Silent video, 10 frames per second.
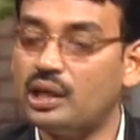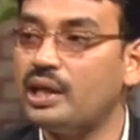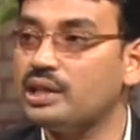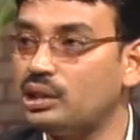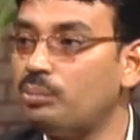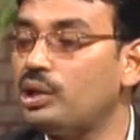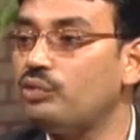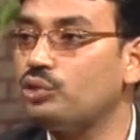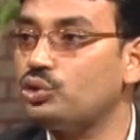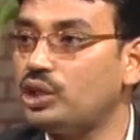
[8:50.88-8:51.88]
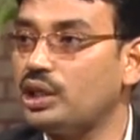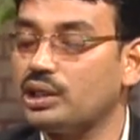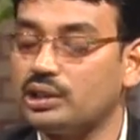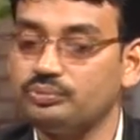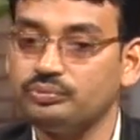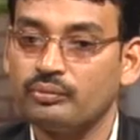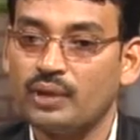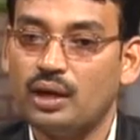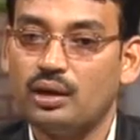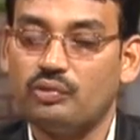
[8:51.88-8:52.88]
example, if you take
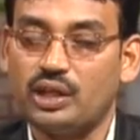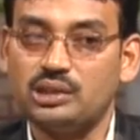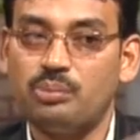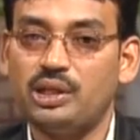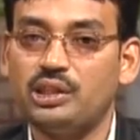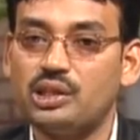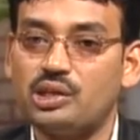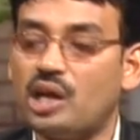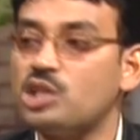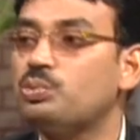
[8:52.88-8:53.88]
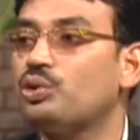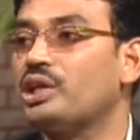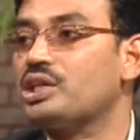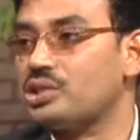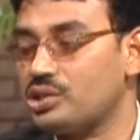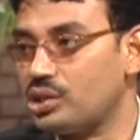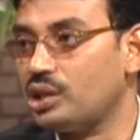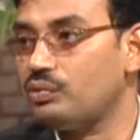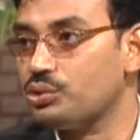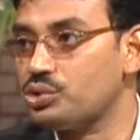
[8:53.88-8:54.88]
for example, in the transport extension,
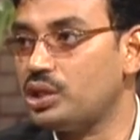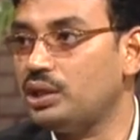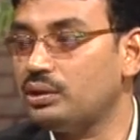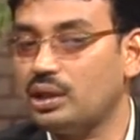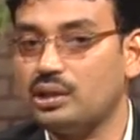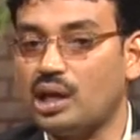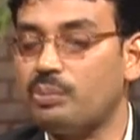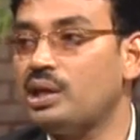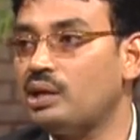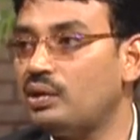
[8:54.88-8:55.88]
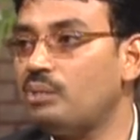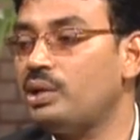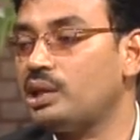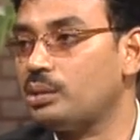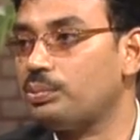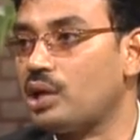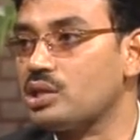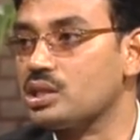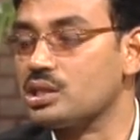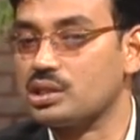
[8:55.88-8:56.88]
if you see in the urban developmental
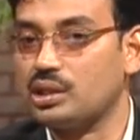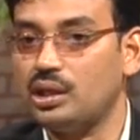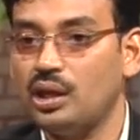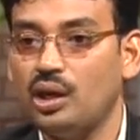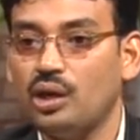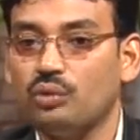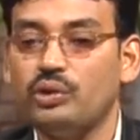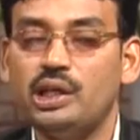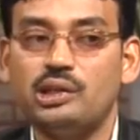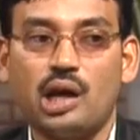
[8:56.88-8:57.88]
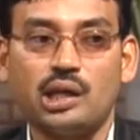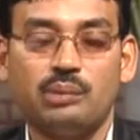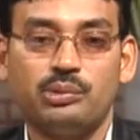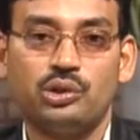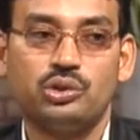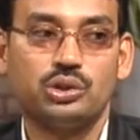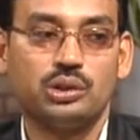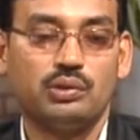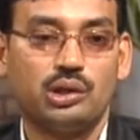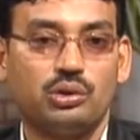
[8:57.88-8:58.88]
process, we talk about
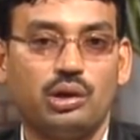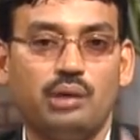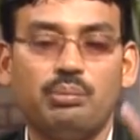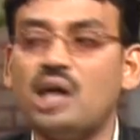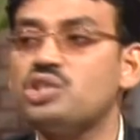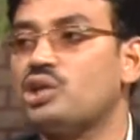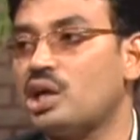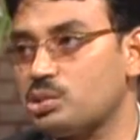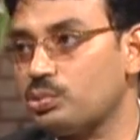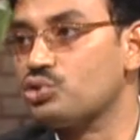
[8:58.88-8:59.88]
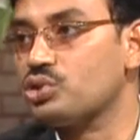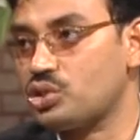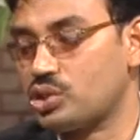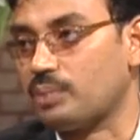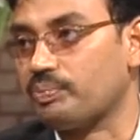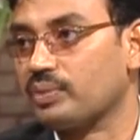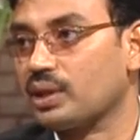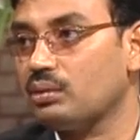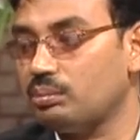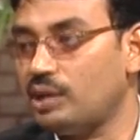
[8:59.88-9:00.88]
what you call mass transport system,
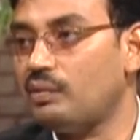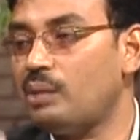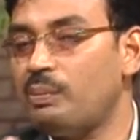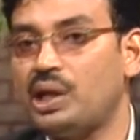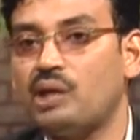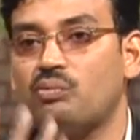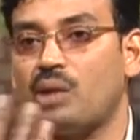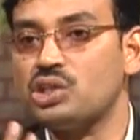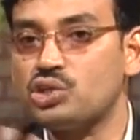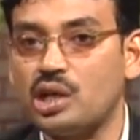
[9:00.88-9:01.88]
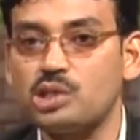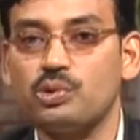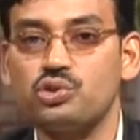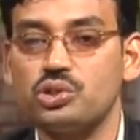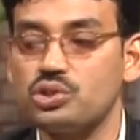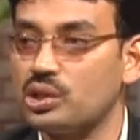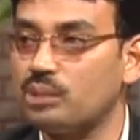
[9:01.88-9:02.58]
development of mass transport system,